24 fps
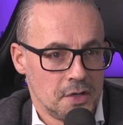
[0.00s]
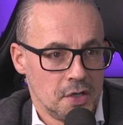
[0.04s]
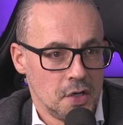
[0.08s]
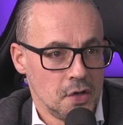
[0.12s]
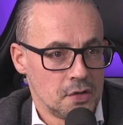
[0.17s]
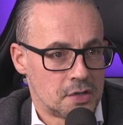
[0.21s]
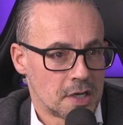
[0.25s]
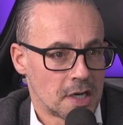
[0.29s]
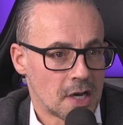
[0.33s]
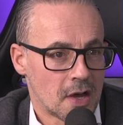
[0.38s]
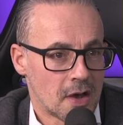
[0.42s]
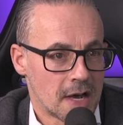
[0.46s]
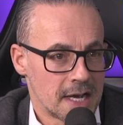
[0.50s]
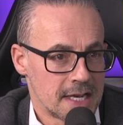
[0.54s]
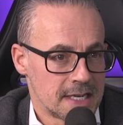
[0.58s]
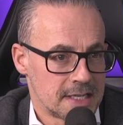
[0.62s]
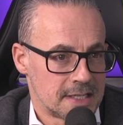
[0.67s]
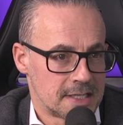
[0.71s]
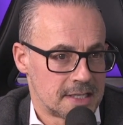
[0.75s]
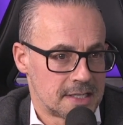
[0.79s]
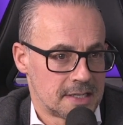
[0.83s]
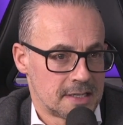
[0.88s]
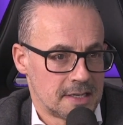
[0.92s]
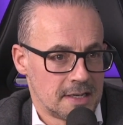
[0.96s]

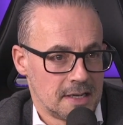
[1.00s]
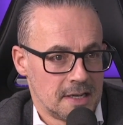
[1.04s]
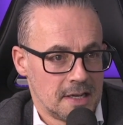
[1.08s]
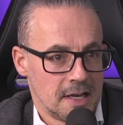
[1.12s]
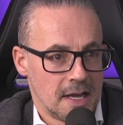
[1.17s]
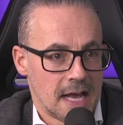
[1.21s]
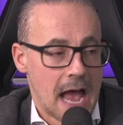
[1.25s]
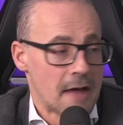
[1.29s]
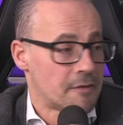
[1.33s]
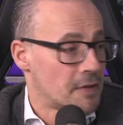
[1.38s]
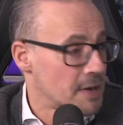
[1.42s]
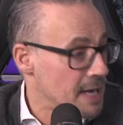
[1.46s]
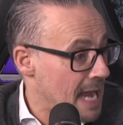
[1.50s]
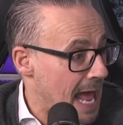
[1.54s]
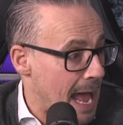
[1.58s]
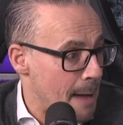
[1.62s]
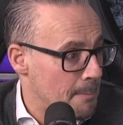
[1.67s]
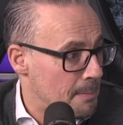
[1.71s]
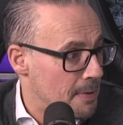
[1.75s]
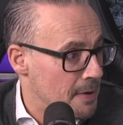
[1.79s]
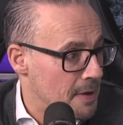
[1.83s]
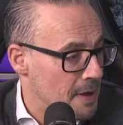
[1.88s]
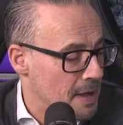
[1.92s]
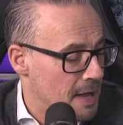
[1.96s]
utilise, have a
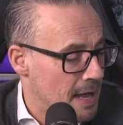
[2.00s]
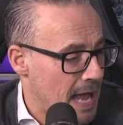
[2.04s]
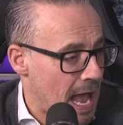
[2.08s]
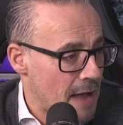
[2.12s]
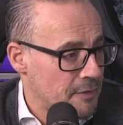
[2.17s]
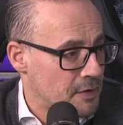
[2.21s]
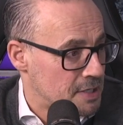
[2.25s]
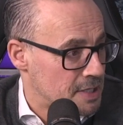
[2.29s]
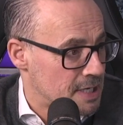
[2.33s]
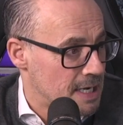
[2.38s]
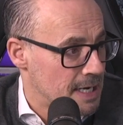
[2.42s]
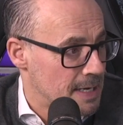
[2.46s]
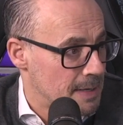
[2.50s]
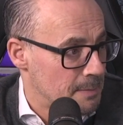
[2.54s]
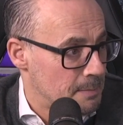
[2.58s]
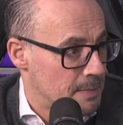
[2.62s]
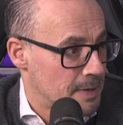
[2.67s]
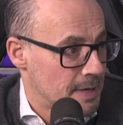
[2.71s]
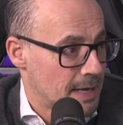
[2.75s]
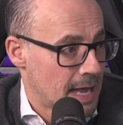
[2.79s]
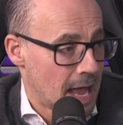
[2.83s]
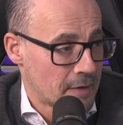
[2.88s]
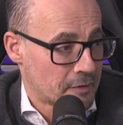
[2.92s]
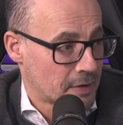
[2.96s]
nap, have a
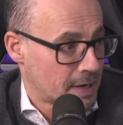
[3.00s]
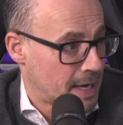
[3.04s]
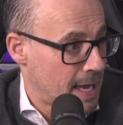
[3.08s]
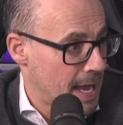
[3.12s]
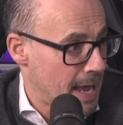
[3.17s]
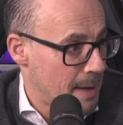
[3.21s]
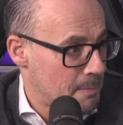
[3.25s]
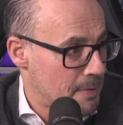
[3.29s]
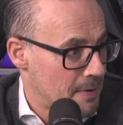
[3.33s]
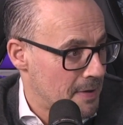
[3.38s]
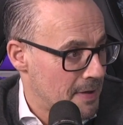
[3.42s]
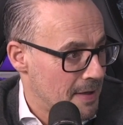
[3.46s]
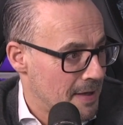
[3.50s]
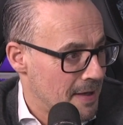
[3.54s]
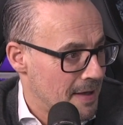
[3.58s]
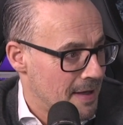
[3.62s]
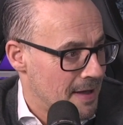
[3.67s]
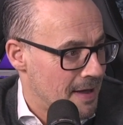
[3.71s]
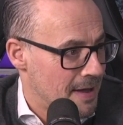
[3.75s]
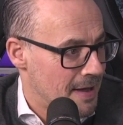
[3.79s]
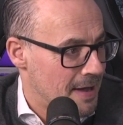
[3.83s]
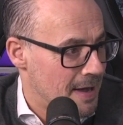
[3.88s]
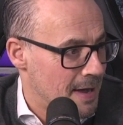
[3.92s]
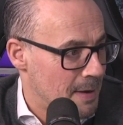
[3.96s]
sleep, have a kip,
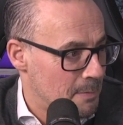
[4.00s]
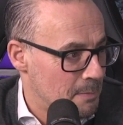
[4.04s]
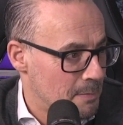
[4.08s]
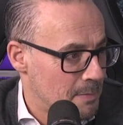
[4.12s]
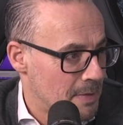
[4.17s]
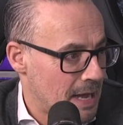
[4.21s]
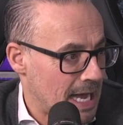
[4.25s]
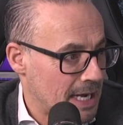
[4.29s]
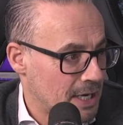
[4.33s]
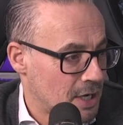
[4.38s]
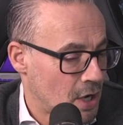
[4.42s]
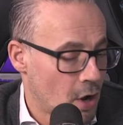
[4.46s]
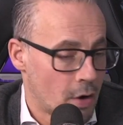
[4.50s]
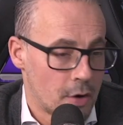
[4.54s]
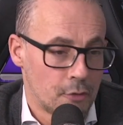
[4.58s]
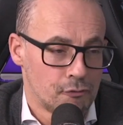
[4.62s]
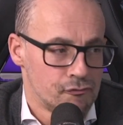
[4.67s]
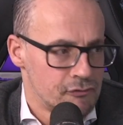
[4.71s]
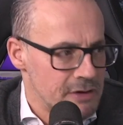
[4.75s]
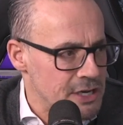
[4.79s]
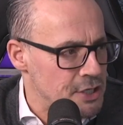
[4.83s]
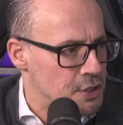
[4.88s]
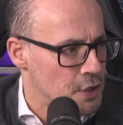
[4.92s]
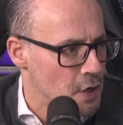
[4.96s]
um, and
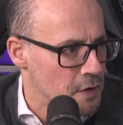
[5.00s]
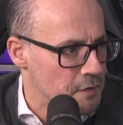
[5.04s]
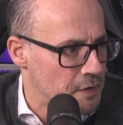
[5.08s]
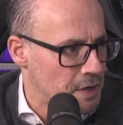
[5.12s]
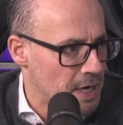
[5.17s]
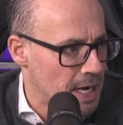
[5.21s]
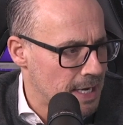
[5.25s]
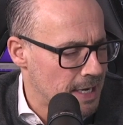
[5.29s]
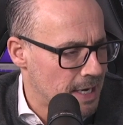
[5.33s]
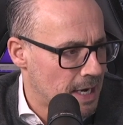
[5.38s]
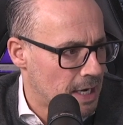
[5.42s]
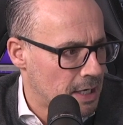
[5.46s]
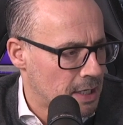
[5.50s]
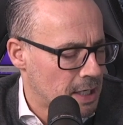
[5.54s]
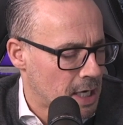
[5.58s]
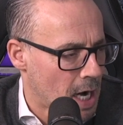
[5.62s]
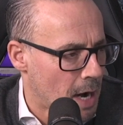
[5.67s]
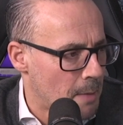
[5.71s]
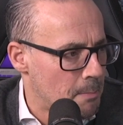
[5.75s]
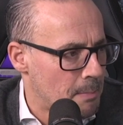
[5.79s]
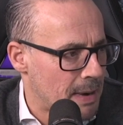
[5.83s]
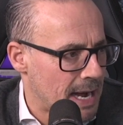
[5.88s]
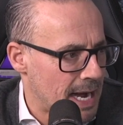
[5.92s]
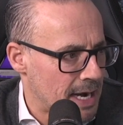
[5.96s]
go and rejuvenate
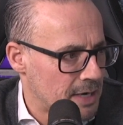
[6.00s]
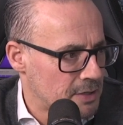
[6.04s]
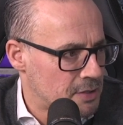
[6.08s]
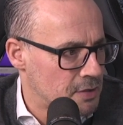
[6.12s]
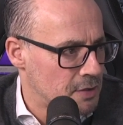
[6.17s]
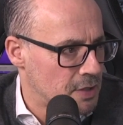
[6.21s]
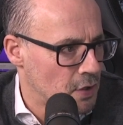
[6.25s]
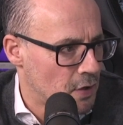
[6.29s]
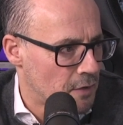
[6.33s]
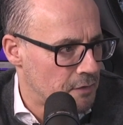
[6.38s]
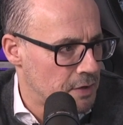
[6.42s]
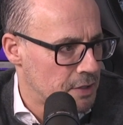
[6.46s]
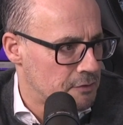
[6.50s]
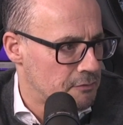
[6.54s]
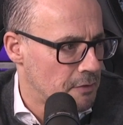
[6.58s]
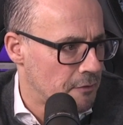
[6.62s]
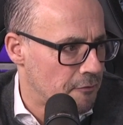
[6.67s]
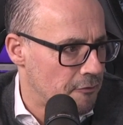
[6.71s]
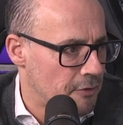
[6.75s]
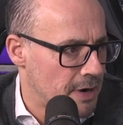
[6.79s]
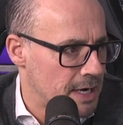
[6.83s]
and come back to the office